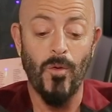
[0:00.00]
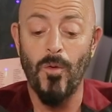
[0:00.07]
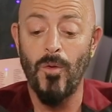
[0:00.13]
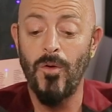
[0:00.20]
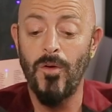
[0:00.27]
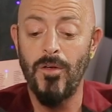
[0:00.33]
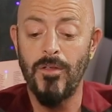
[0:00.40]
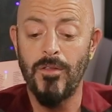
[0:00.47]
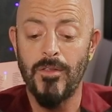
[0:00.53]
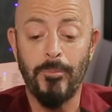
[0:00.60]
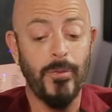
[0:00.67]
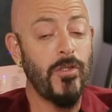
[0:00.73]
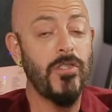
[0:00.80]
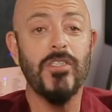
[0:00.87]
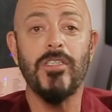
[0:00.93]
or
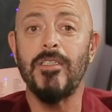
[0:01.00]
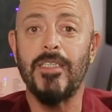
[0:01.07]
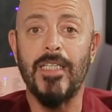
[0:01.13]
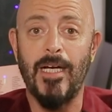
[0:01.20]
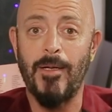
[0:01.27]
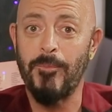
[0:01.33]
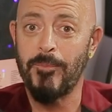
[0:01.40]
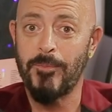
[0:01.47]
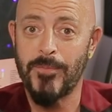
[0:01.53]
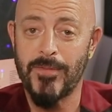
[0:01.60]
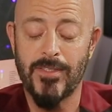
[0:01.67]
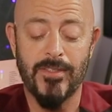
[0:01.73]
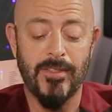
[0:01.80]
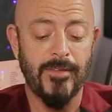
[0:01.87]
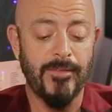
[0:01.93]

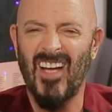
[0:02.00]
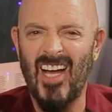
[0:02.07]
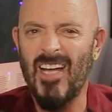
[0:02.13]
pusseldums.